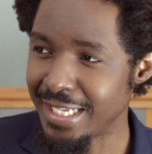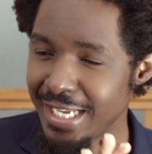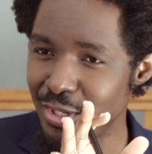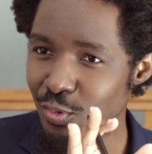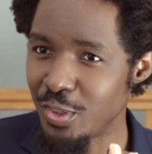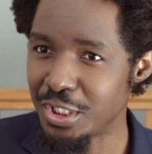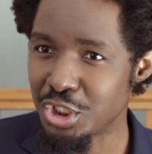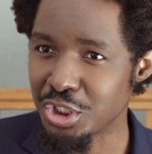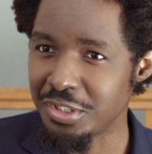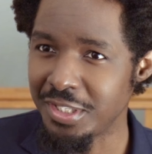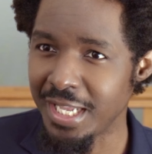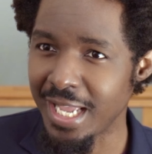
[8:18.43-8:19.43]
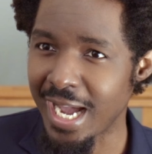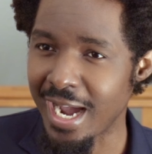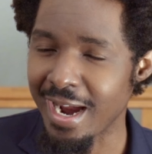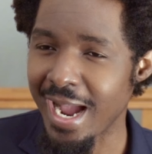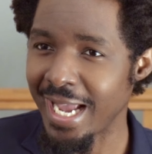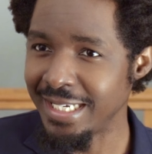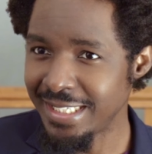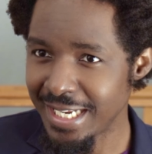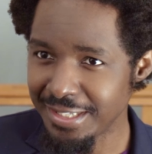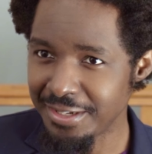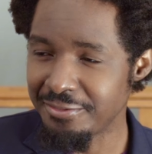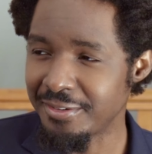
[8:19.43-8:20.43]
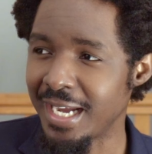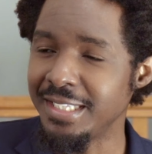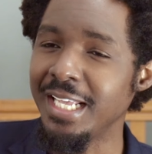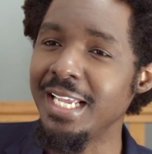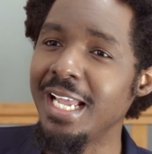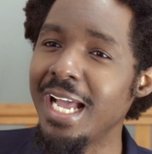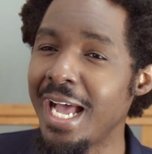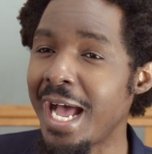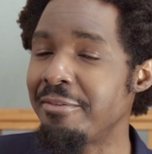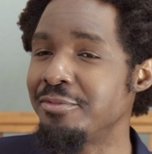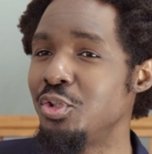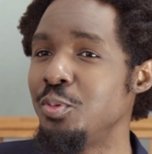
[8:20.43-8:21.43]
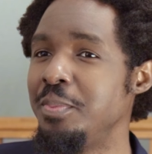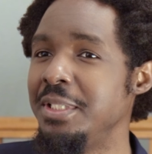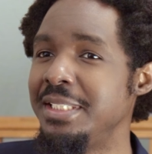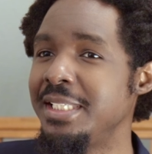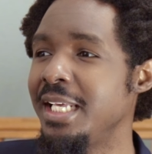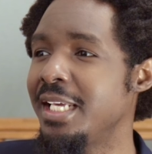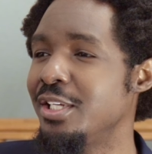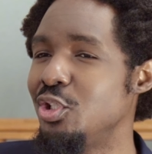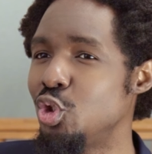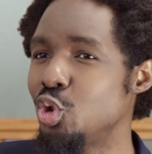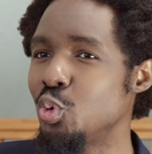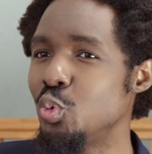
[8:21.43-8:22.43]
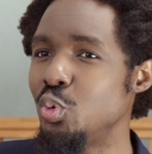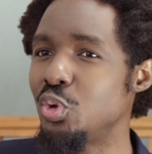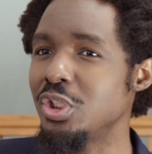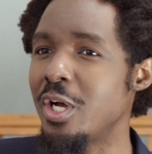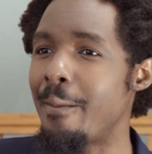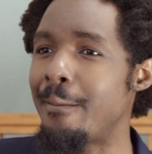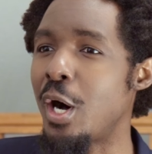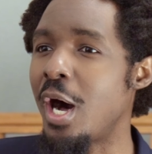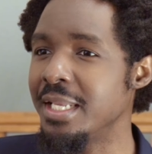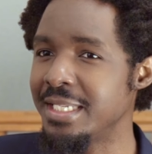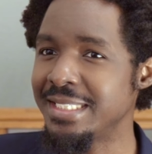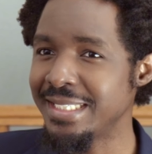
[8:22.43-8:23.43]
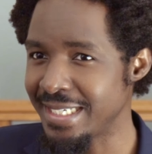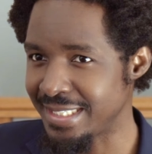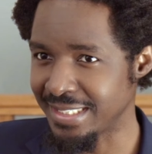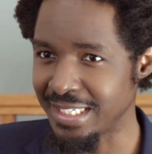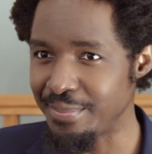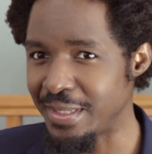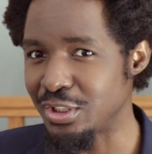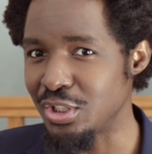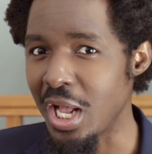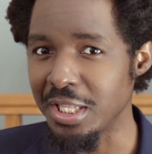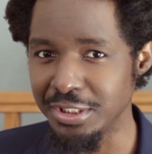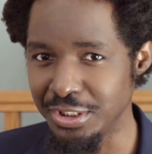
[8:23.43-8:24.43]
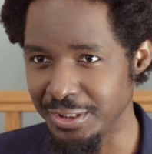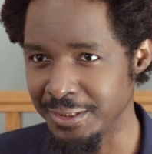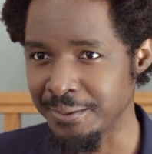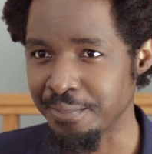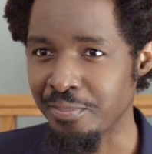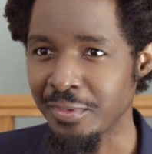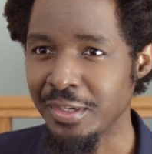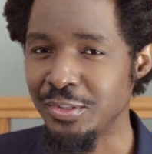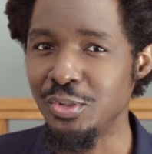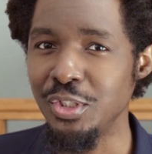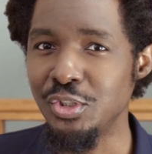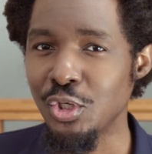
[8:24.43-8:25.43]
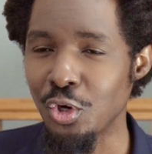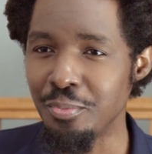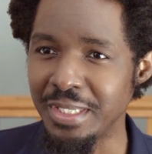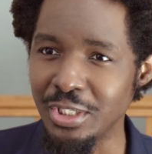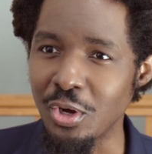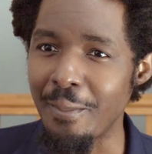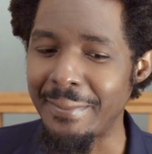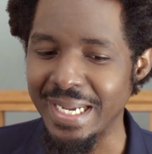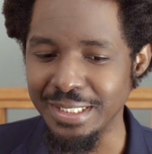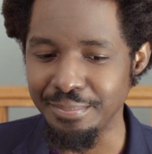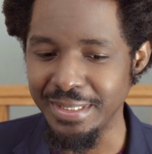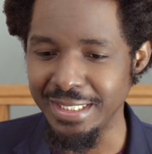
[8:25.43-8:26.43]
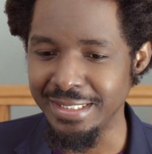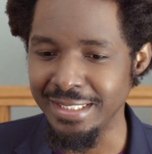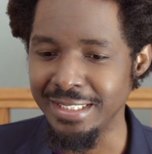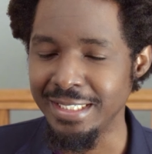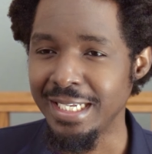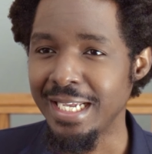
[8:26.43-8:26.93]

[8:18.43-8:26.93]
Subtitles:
in which they are identified. They have to be taken through some other testing methodologies to determine compatibility.